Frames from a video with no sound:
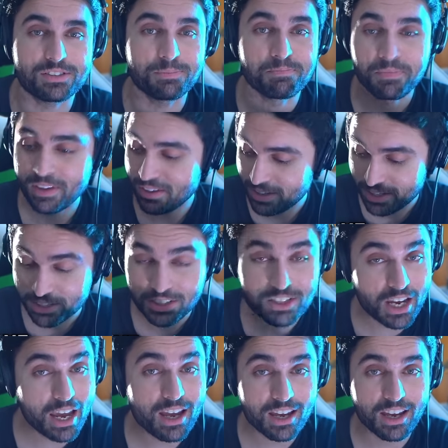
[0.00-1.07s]
Oh shit!
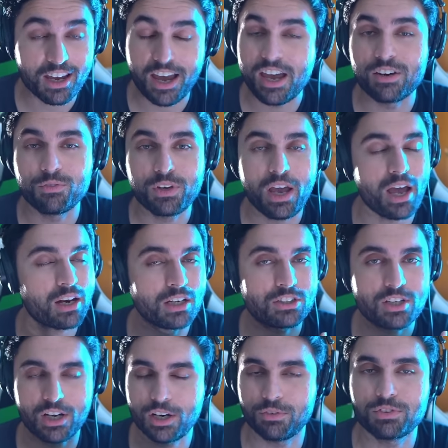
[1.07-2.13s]
Yeah, and we had a
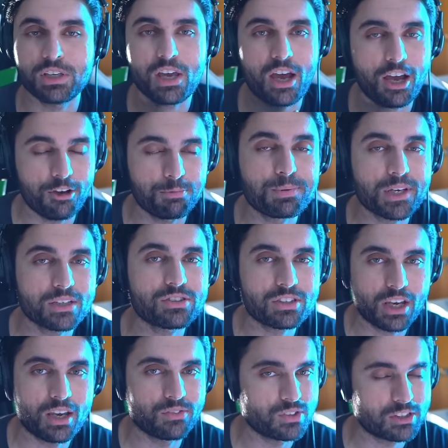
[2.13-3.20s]
ton of the FPS
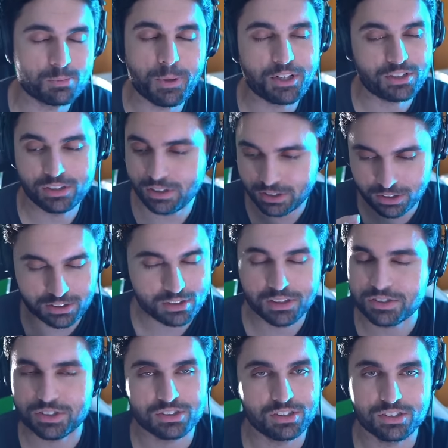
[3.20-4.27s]
games, especially this
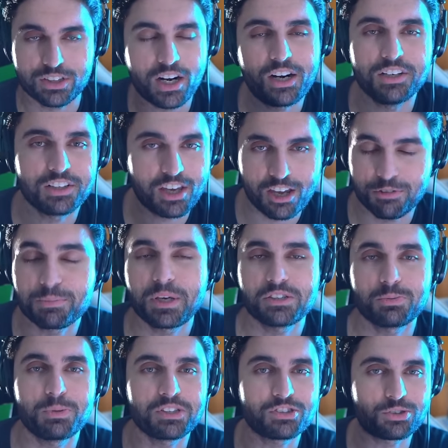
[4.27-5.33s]
list is entirely
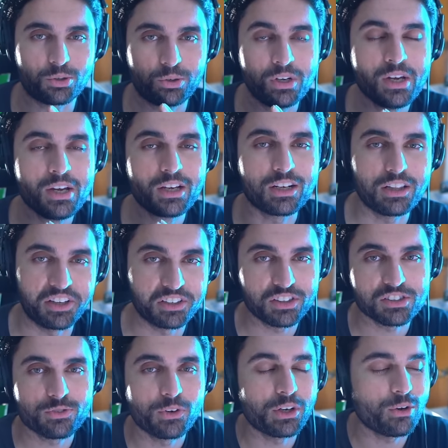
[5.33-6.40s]
FPS based. So click
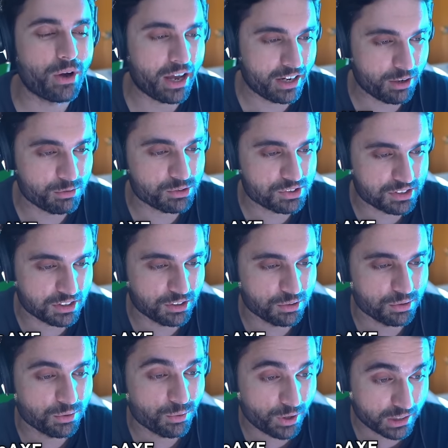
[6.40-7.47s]
this video and I will see
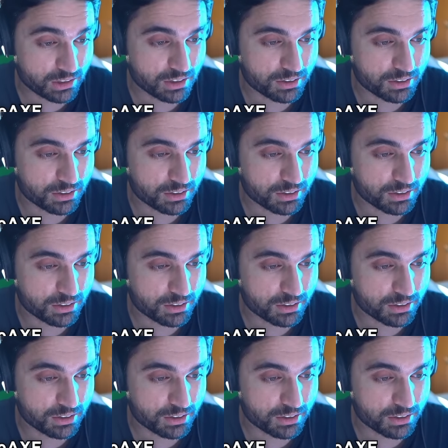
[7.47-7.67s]
you right